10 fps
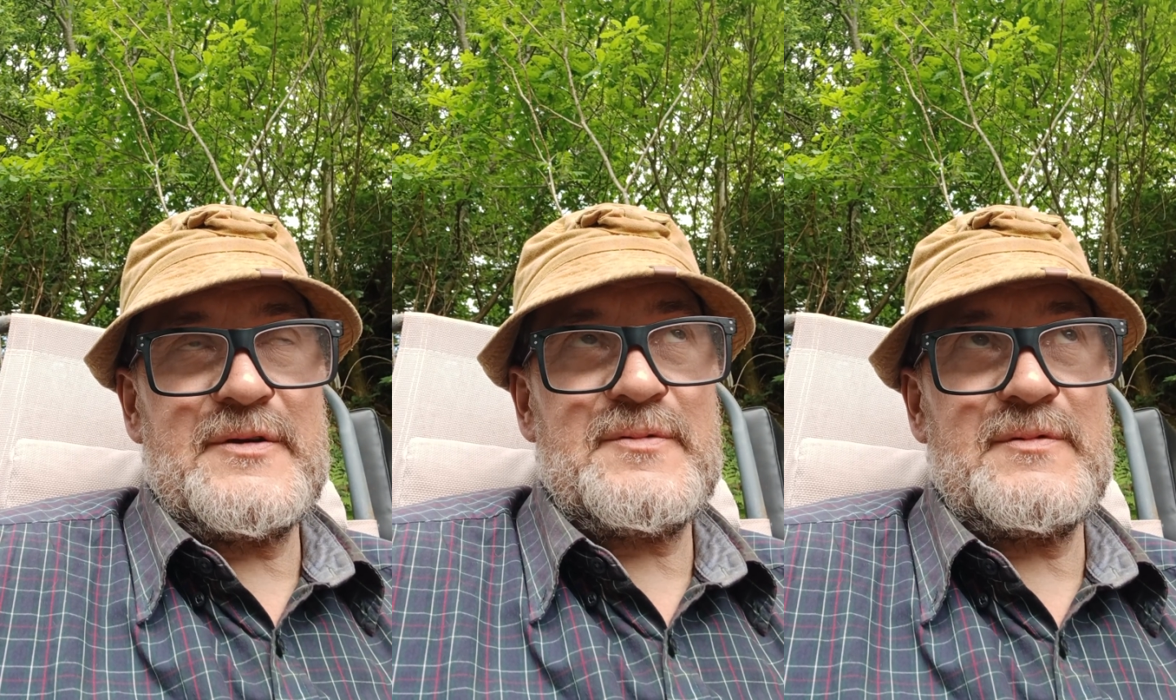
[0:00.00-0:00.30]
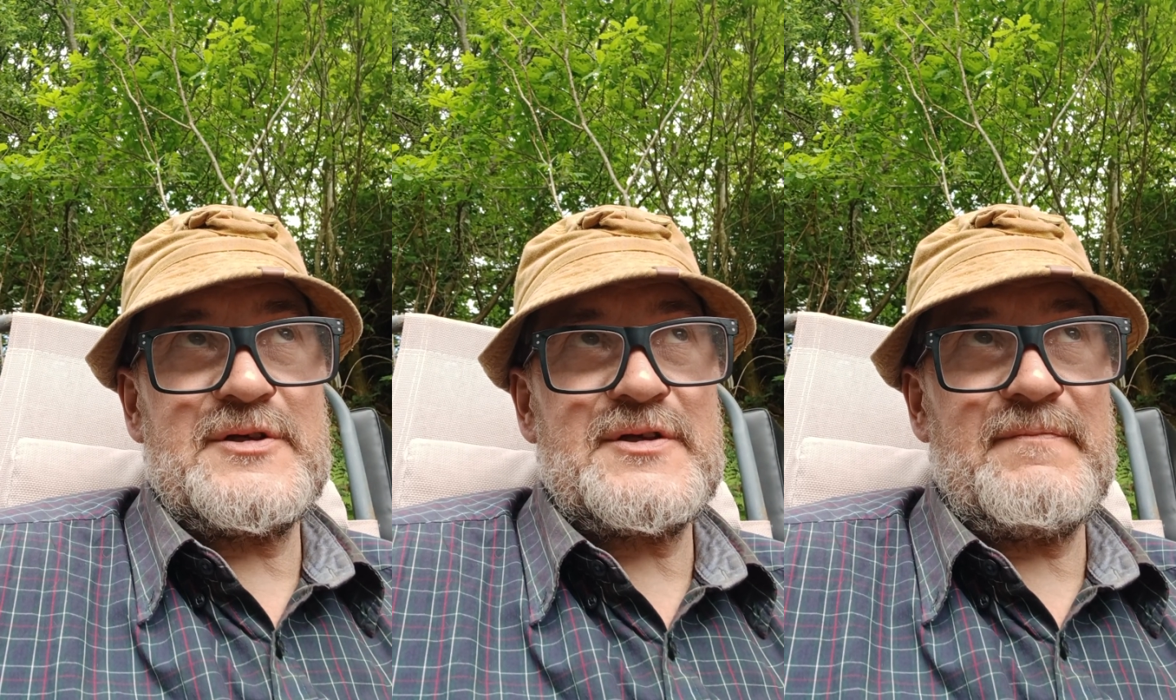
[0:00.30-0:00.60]

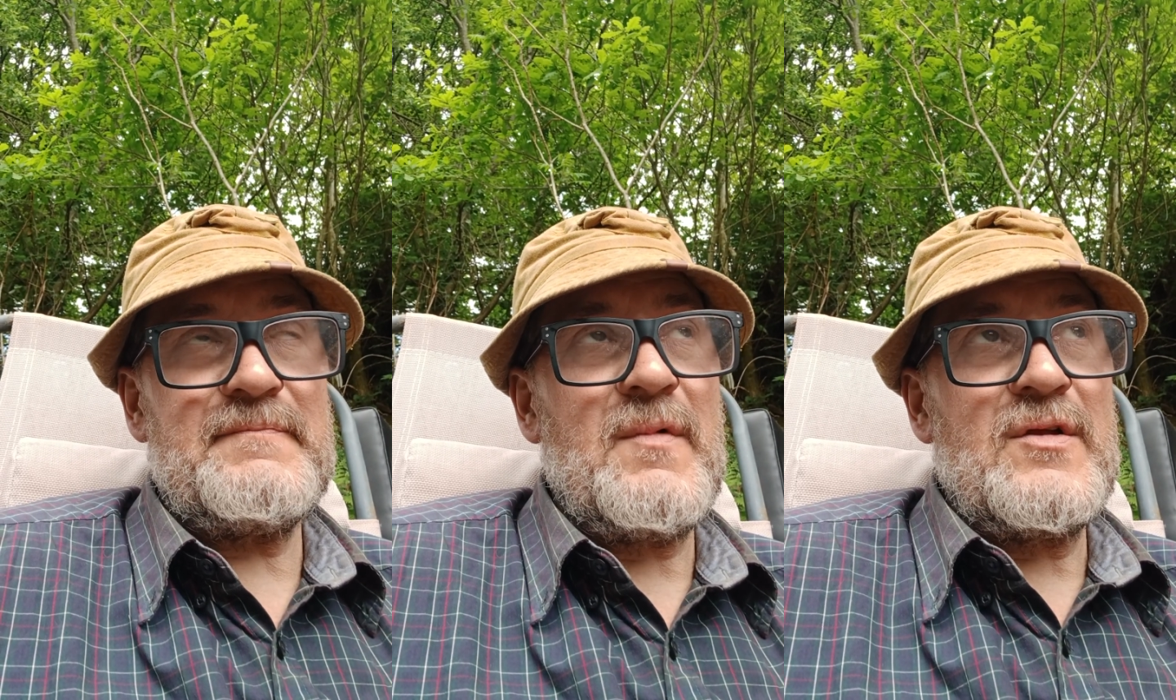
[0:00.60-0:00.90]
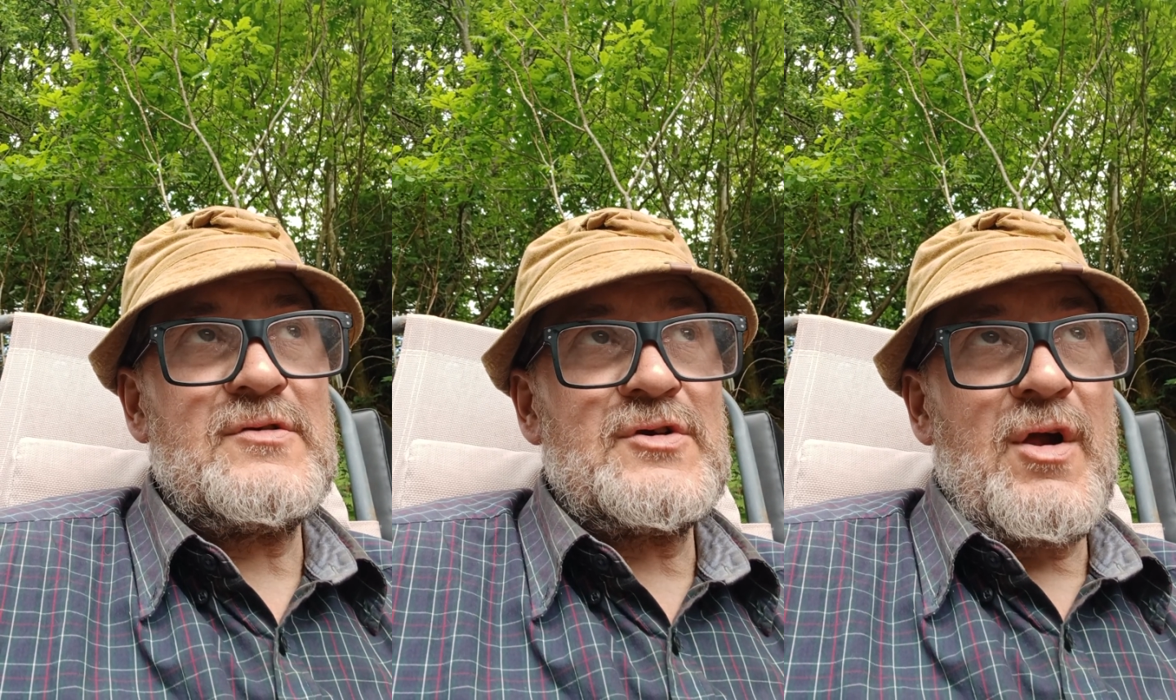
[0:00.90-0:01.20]
probably 7.
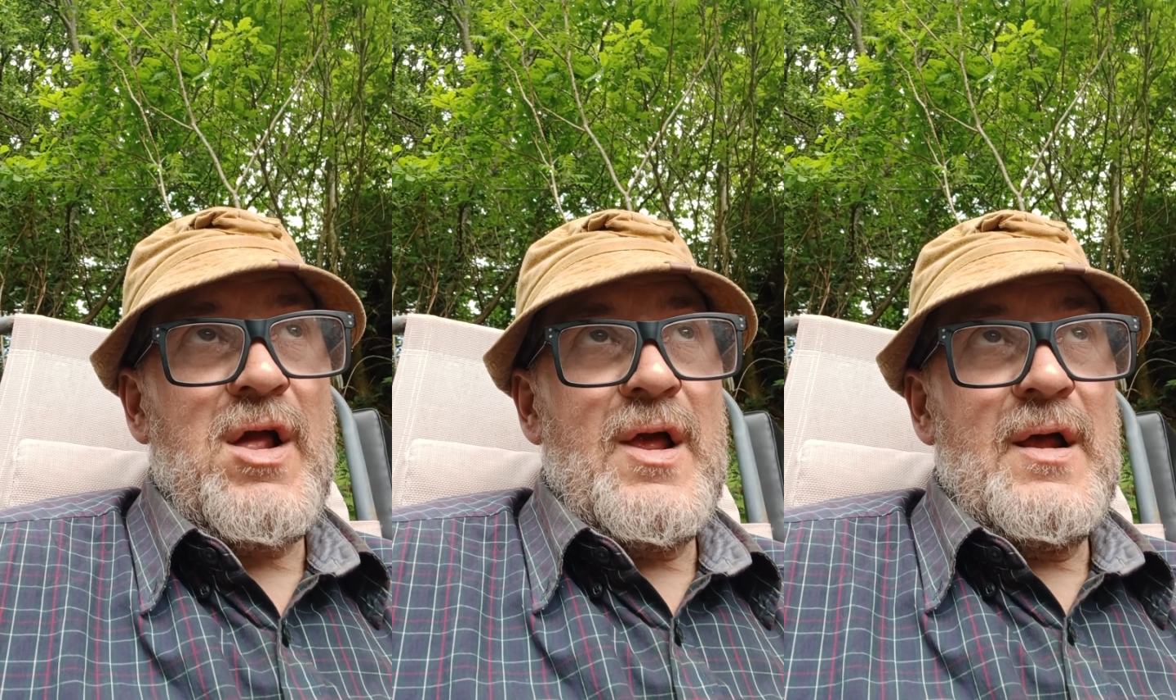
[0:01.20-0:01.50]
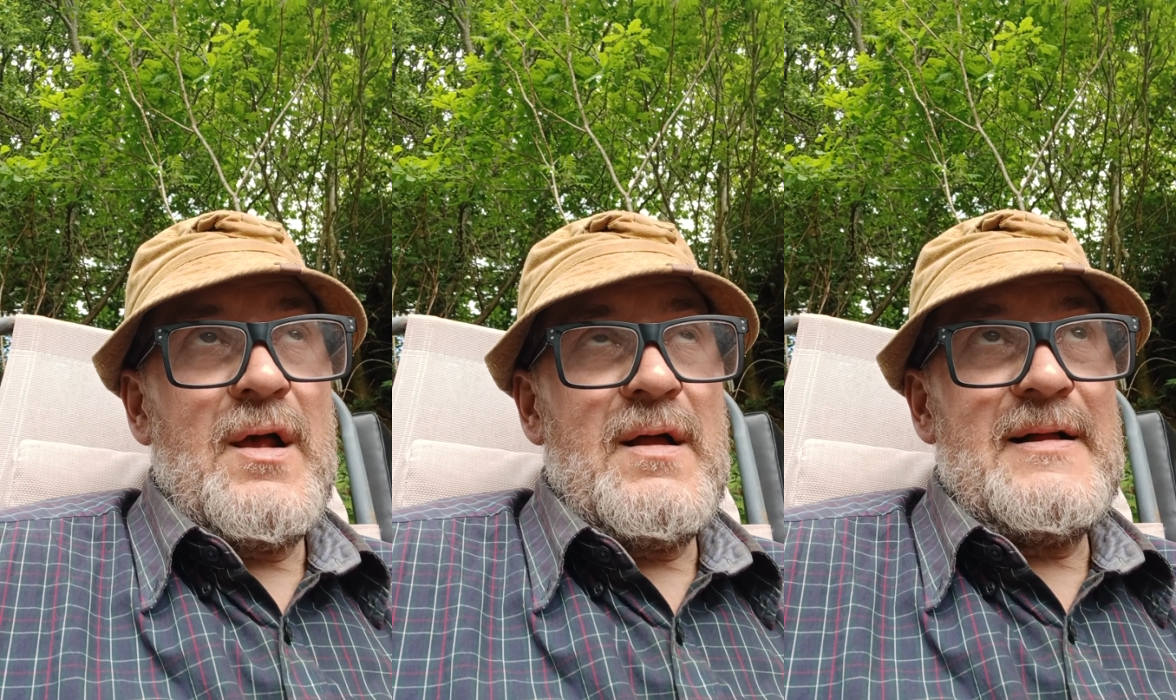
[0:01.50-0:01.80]

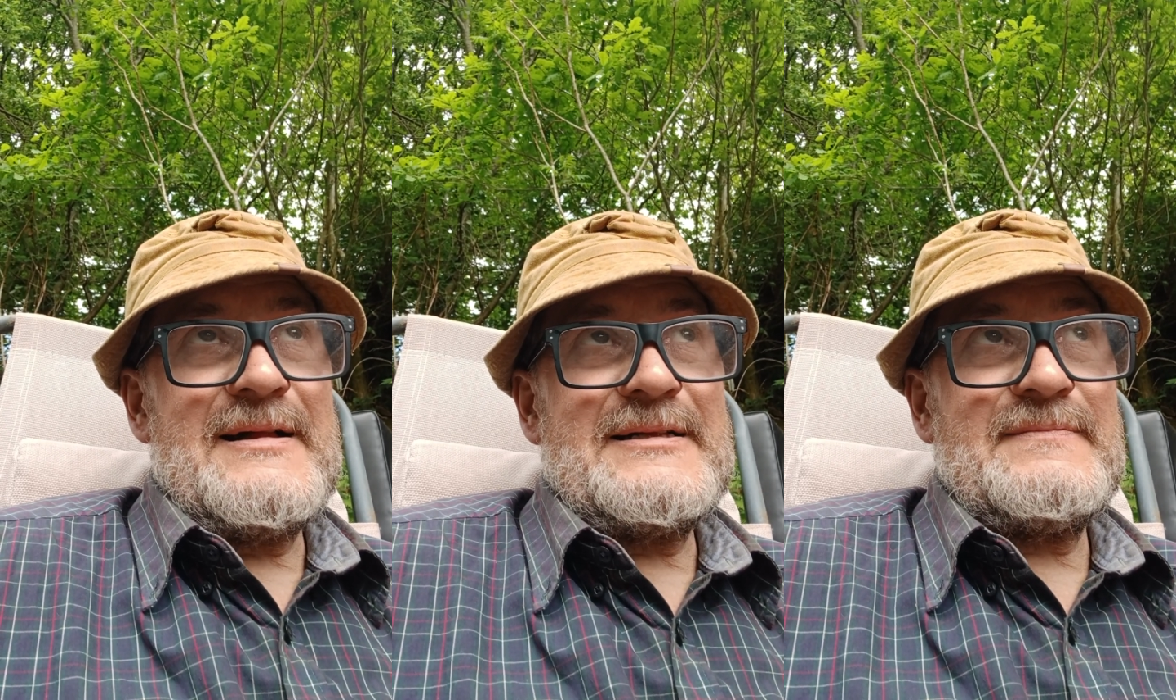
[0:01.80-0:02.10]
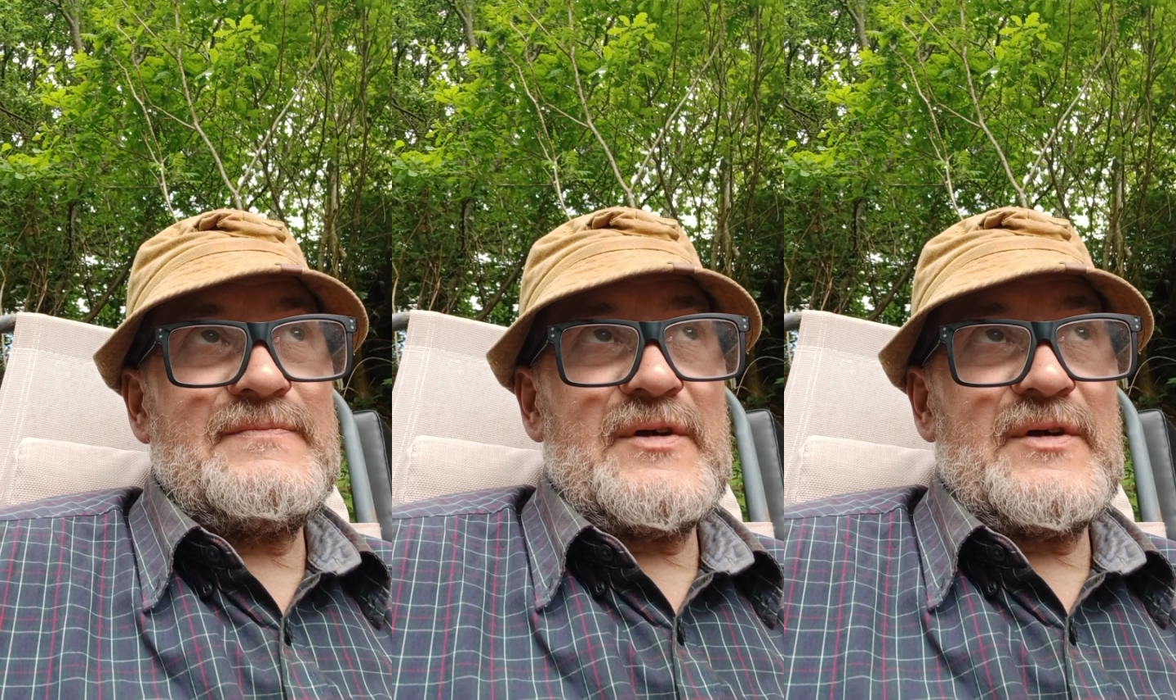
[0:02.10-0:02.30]
And